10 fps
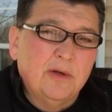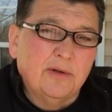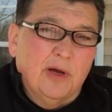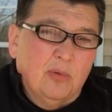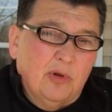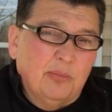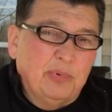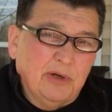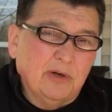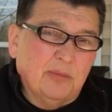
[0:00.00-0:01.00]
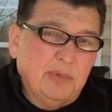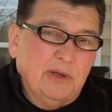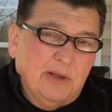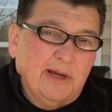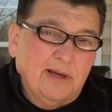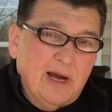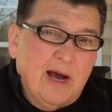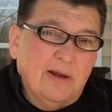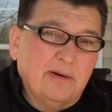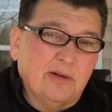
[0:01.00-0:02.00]
that will appear to be like
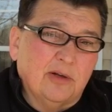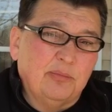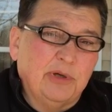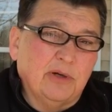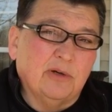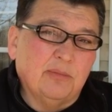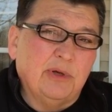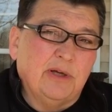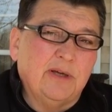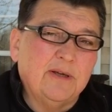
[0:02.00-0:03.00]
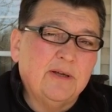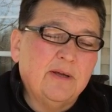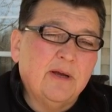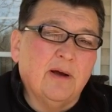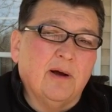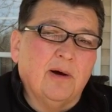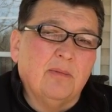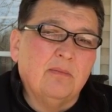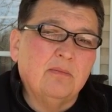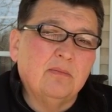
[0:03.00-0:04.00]
God and appear to be
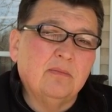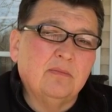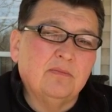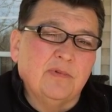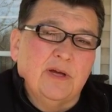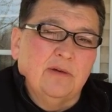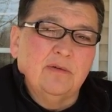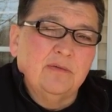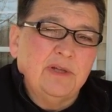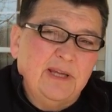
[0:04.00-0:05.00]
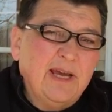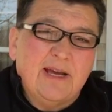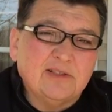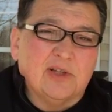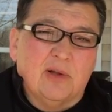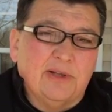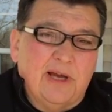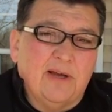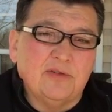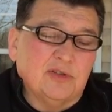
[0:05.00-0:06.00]
um, that he has all the
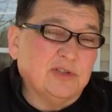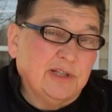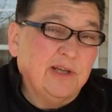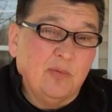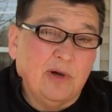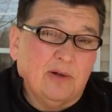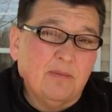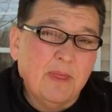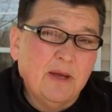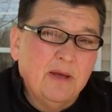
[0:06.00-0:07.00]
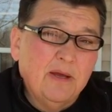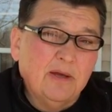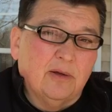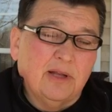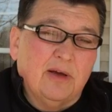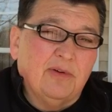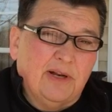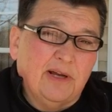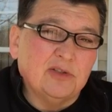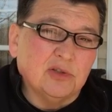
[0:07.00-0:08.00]
answers, and he will. He'll have an
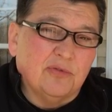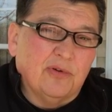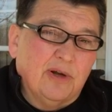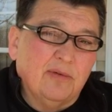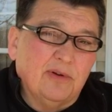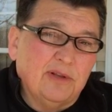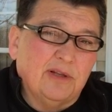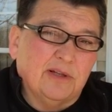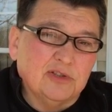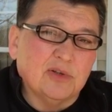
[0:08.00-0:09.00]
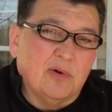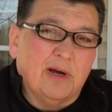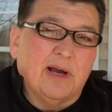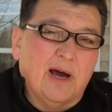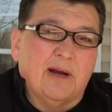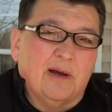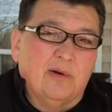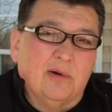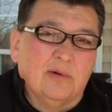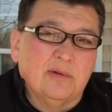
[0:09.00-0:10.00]
answer for everything that's going on on
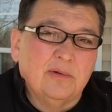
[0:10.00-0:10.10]
earth.